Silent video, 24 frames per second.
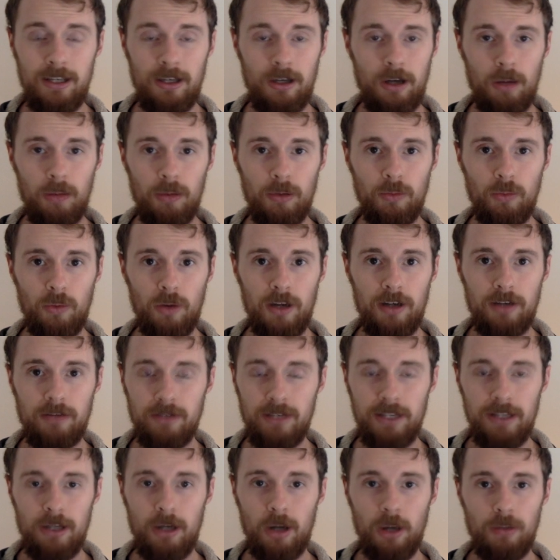common one, a
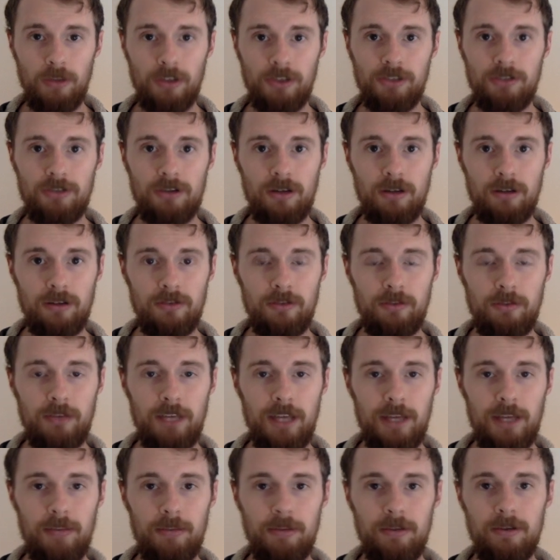really common struggle for
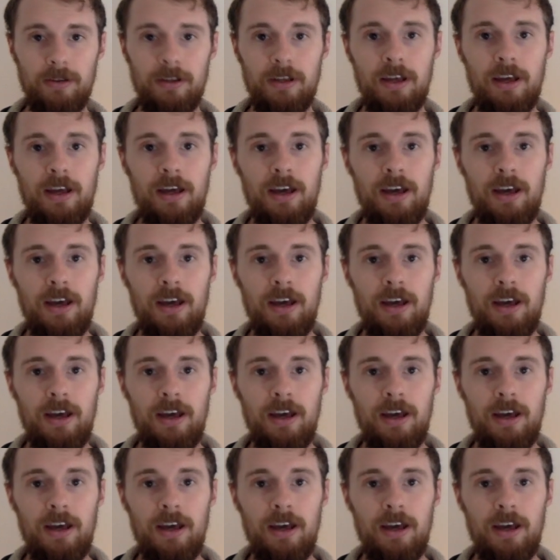people.